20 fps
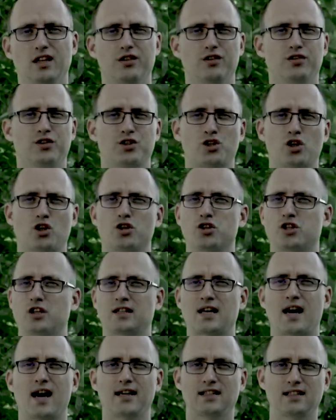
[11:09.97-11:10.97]
They charge a
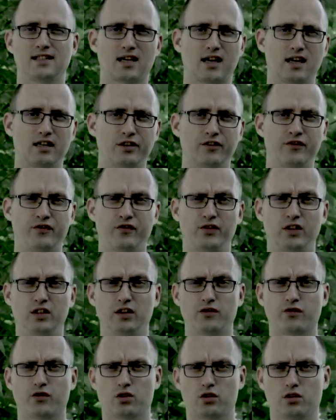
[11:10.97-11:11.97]
tiny, tiny
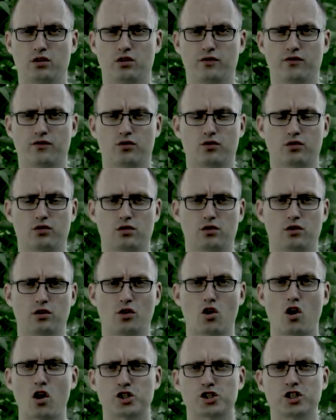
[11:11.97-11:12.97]
fee for
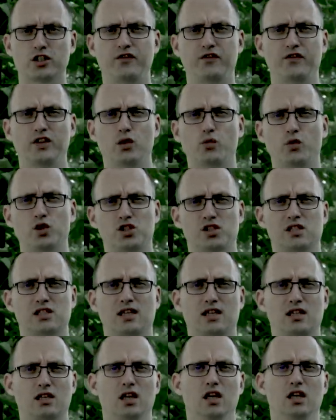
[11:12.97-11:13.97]
the auction fee, which is
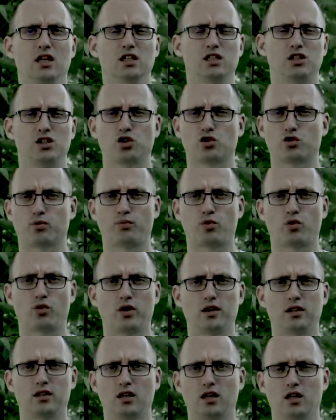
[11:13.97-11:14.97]
like
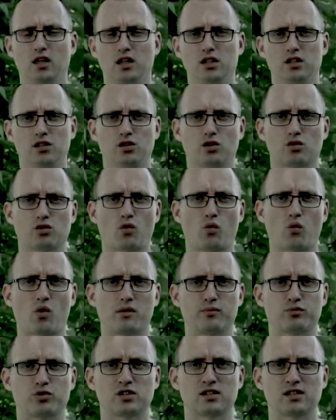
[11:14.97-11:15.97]

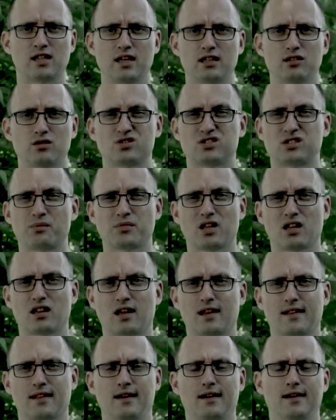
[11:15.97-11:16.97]
0.01% or something
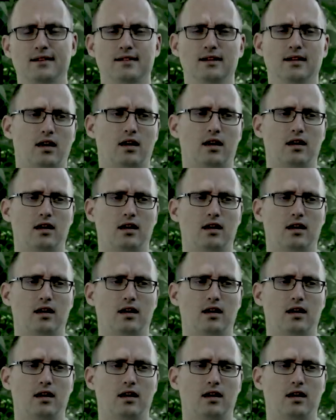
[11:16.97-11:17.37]
like that.